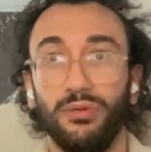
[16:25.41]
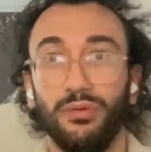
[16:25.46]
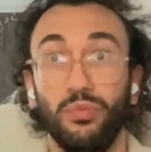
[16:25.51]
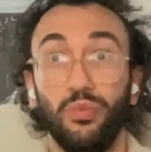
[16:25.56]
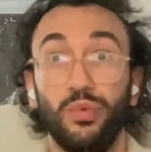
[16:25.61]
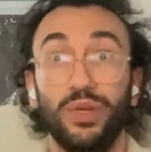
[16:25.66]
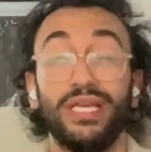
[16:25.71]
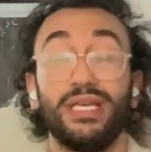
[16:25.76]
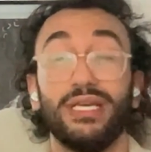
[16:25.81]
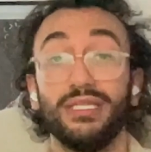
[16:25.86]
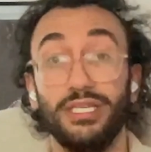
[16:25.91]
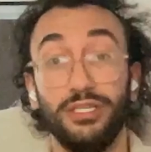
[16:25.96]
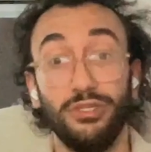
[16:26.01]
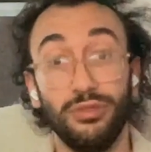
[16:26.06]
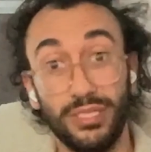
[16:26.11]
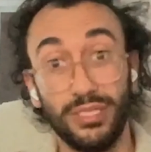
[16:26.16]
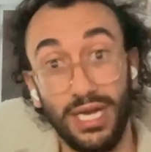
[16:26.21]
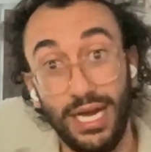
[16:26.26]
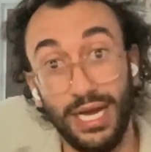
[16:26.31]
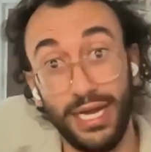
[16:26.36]
We
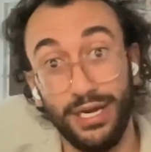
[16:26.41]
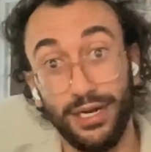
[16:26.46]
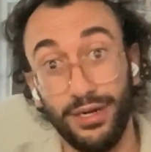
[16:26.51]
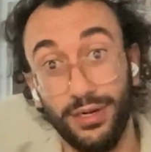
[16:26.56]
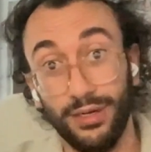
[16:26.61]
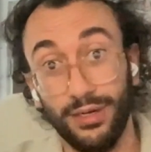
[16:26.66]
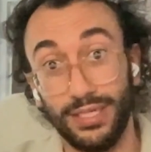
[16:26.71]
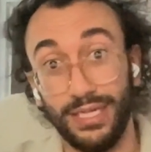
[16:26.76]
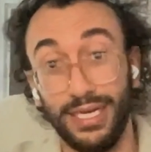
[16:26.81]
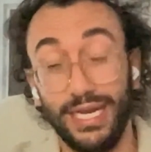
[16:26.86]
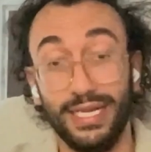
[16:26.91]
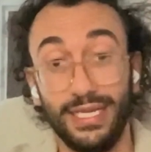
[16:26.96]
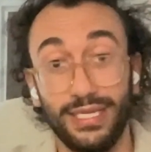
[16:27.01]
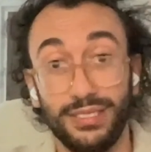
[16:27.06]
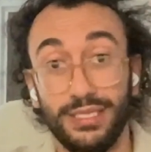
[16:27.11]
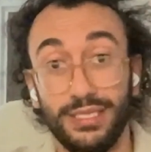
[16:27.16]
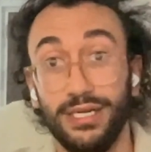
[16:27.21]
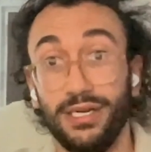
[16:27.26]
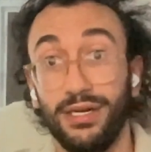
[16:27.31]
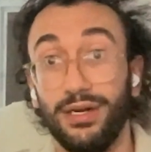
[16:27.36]
continue to hire
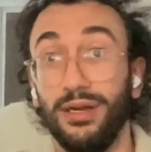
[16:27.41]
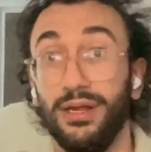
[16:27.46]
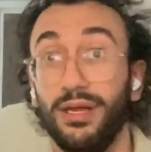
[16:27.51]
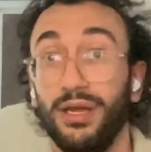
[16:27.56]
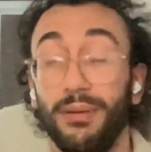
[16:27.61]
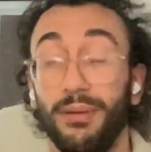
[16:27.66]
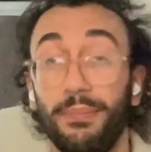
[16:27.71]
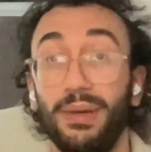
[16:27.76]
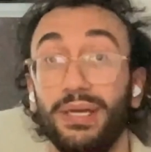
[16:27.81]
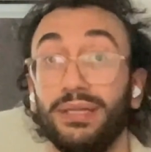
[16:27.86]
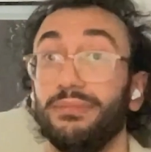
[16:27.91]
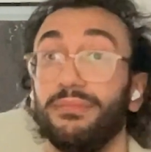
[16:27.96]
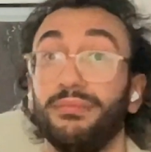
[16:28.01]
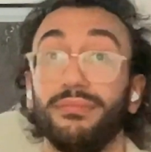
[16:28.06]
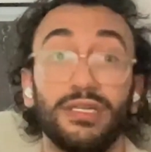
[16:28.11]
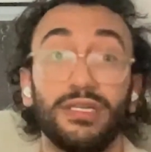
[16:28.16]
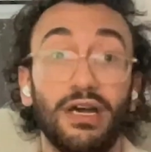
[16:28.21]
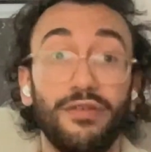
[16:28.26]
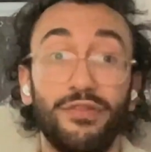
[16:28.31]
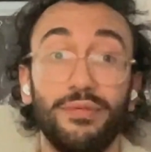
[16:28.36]
Canadians here,
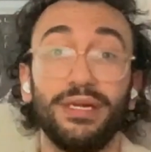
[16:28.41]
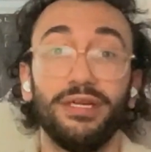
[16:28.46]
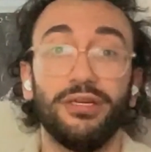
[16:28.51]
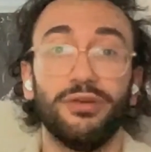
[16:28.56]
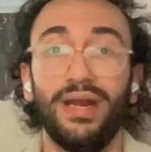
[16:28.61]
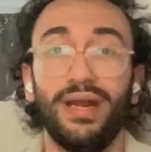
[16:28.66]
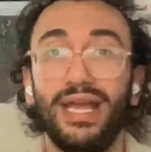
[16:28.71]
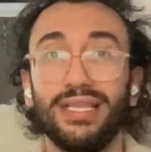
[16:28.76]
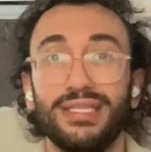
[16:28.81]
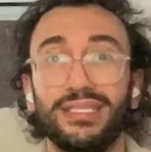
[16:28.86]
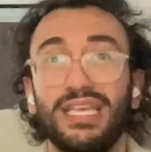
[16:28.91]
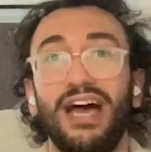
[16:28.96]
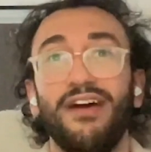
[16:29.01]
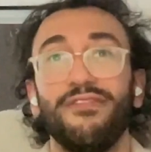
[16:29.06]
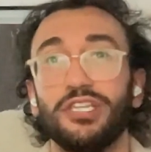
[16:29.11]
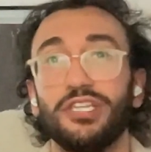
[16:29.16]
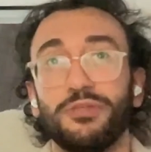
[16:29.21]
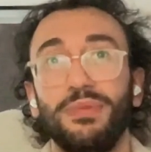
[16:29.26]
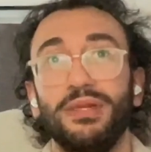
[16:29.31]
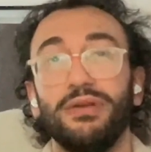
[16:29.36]
but government grants
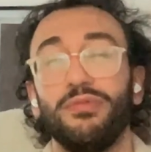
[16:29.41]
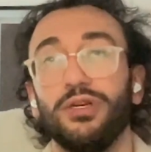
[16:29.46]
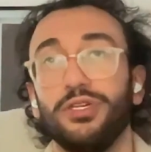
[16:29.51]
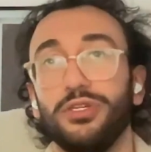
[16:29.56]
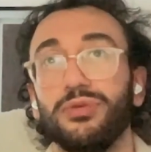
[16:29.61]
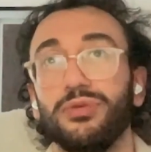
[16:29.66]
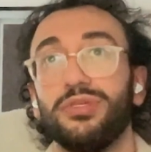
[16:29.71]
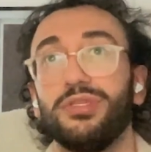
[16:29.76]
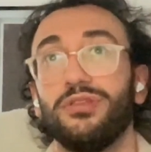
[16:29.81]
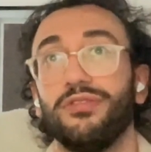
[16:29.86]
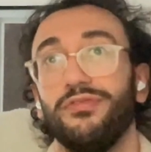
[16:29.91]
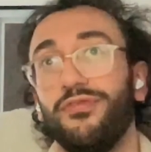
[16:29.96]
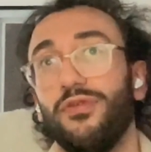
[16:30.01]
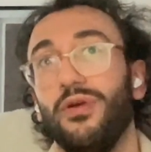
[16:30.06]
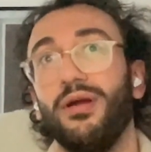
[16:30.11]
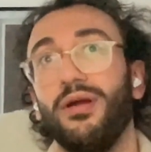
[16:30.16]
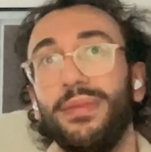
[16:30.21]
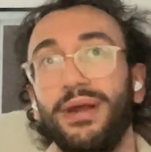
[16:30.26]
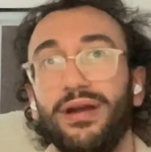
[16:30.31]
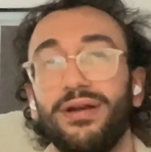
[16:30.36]
have just been reduced
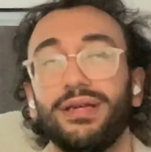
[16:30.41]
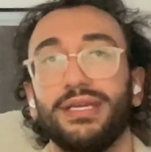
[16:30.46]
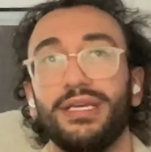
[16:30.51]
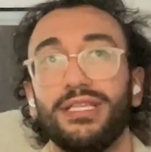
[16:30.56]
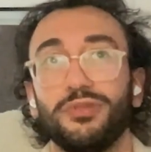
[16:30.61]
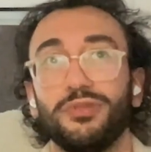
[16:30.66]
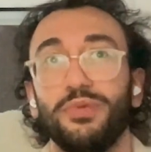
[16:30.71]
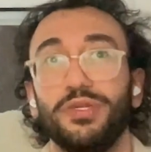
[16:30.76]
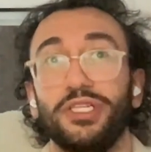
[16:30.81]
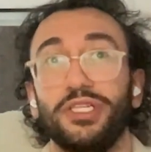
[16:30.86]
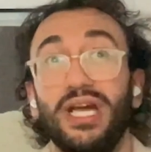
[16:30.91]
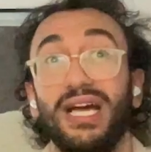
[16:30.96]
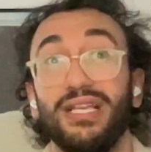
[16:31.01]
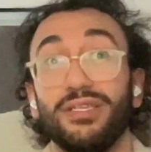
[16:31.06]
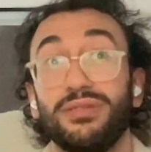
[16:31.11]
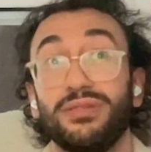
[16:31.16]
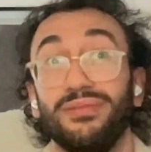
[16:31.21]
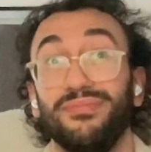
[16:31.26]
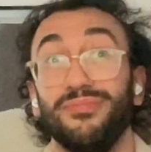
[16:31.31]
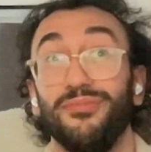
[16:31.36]
for Americans, which
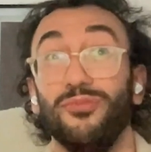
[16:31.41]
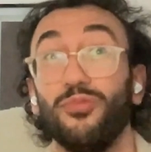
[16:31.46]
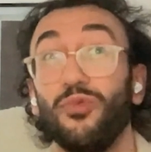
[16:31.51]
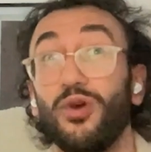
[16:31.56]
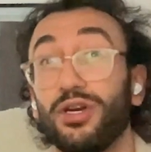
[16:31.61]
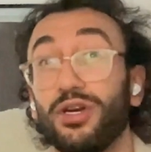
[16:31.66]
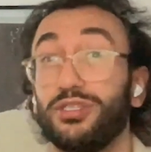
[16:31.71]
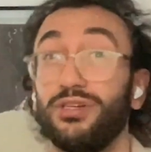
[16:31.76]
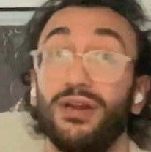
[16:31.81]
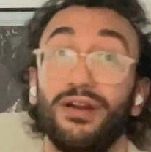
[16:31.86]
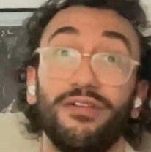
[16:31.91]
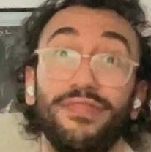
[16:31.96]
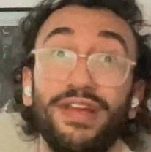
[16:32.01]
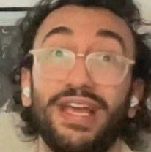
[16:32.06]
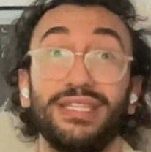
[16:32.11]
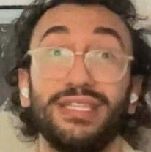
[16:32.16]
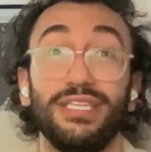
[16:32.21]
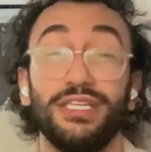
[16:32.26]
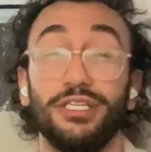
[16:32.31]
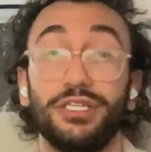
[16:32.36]
has worked to our
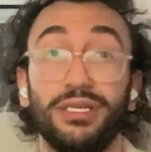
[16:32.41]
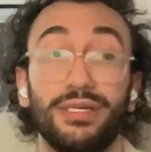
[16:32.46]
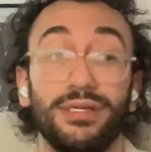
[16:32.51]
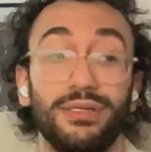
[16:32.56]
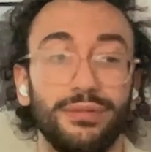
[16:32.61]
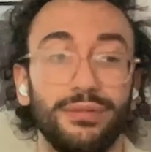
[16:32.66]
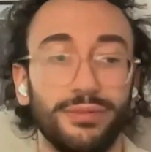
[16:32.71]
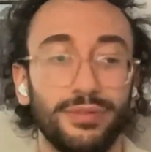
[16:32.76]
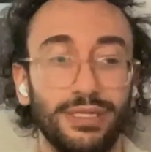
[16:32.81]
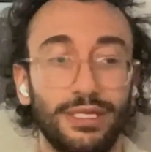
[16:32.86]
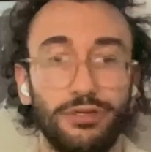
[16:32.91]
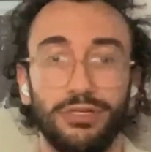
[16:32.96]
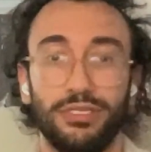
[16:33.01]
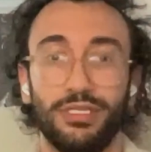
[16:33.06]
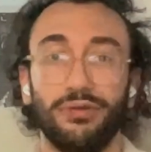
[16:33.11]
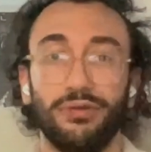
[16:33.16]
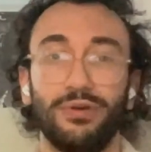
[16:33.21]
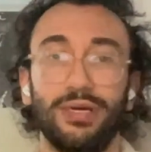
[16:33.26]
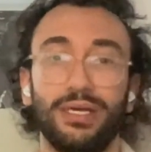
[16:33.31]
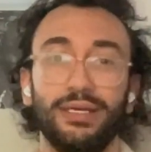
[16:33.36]
advantage in an
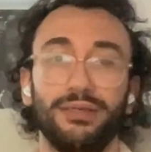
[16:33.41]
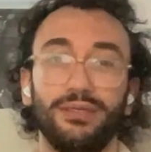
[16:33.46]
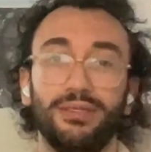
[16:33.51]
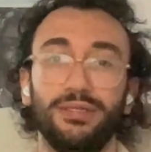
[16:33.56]
interesting way.